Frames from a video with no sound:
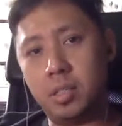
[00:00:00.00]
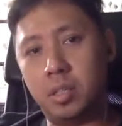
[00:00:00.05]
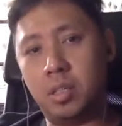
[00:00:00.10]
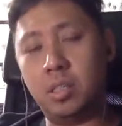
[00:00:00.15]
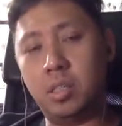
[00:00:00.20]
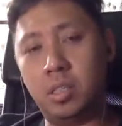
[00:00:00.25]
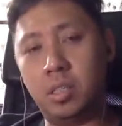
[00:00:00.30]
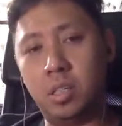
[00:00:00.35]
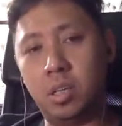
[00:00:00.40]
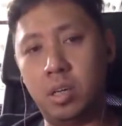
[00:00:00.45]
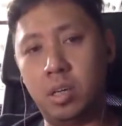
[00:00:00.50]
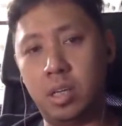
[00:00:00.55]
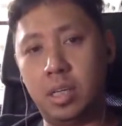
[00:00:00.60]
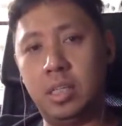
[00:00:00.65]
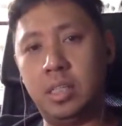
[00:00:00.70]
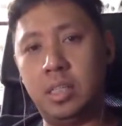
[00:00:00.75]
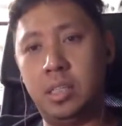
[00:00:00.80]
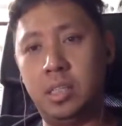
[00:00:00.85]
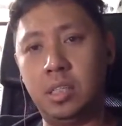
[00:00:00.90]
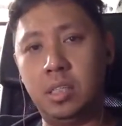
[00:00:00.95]
Because it's a lot
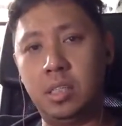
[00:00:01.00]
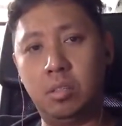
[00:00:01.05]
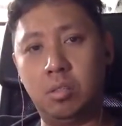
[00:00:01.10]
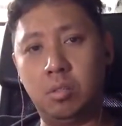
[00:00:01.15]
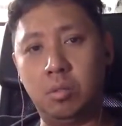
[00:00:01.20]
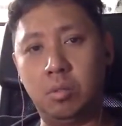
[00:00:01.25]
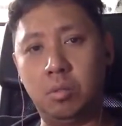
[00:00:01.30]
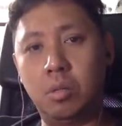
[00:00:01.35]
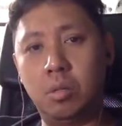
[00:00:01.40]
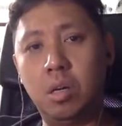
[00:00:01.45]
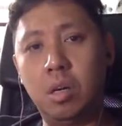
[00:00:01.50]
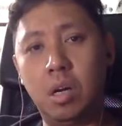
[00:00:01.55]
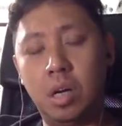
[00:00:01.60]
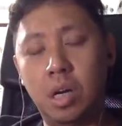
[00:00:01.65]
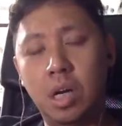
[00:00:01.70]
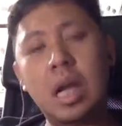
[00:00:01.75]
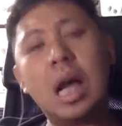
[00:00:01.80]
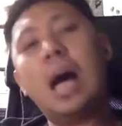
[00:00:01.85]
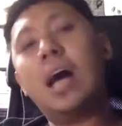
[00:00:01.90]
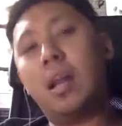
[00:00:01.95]
easier to
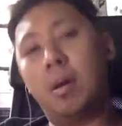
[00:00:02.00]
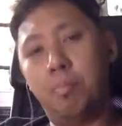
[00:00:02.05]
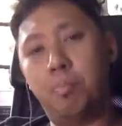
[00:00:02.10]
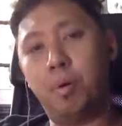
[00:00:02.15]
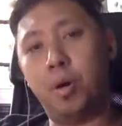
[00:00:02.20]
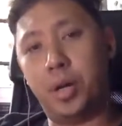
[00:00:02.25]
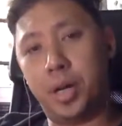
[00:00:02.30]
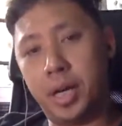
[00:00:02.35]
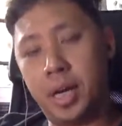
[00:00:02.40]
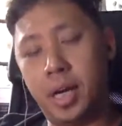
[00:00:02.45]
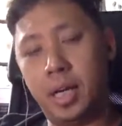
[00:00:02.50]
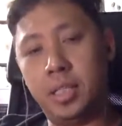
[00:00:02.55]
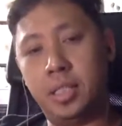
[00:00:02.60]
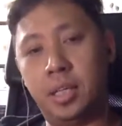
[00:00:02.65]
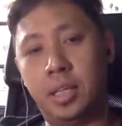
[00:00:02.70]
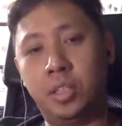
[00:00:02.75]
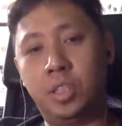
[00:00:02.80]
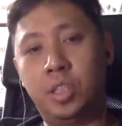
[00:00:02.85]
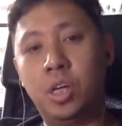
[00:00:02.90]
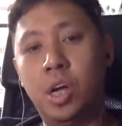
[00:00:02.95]
cut a podcast
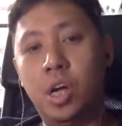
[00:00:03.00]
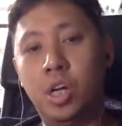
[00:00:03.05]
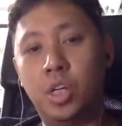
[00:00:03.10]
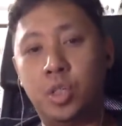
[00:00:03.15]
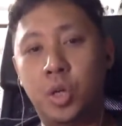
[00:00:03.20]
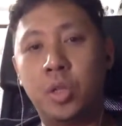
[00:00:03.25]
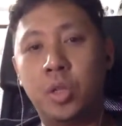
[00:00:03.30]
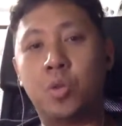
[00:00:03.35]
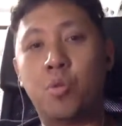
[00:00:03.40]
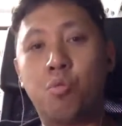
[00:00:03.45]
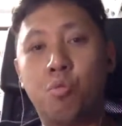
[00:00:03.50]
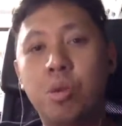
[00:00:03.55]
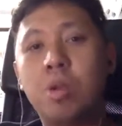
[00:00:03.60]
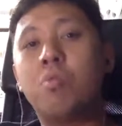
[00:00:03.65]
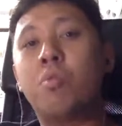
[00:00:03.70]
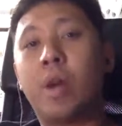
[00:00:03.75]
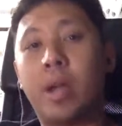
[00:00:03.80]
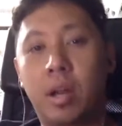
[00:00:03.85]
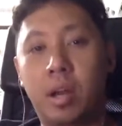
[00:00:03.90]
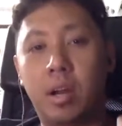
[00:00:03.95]
than trying to
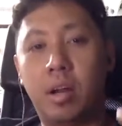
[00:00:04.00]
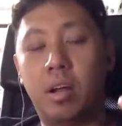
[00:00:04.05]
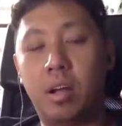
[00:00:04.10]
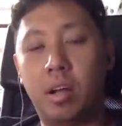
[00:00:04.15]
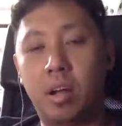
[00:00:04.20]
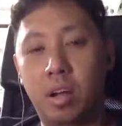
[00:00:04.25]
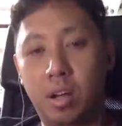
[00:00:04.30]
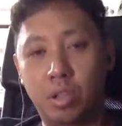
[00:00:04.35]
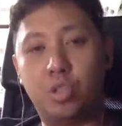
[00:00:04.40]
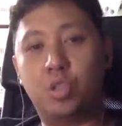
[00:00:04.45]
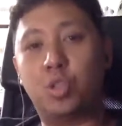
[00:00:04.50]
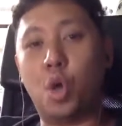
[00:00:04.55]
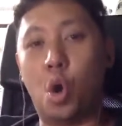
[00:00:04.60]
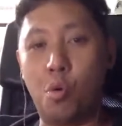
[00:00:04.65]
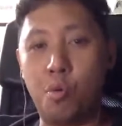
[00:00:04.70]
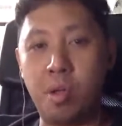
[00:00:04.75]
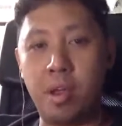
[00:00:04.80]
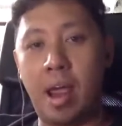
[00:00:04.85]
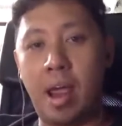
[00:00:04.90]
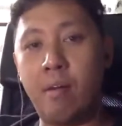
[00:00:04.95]
rewrite a
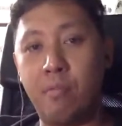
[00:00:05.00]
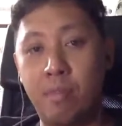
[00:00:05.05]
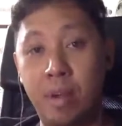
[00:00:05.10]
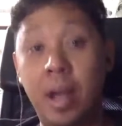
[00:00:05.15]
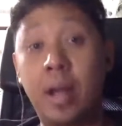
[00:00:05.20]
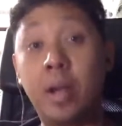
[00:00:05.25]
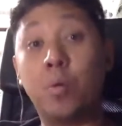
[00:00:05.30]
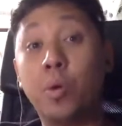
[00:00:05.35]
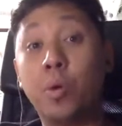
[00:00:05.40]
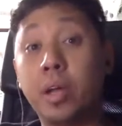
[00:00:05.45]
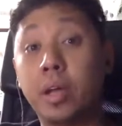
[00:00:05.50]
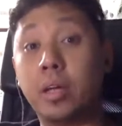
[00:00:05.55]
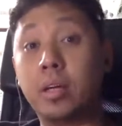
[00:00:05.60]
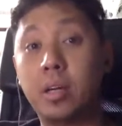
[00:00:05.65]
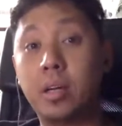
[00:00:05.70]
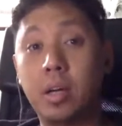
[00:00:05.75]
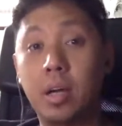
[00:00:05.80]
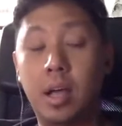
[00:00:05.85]
story every other week.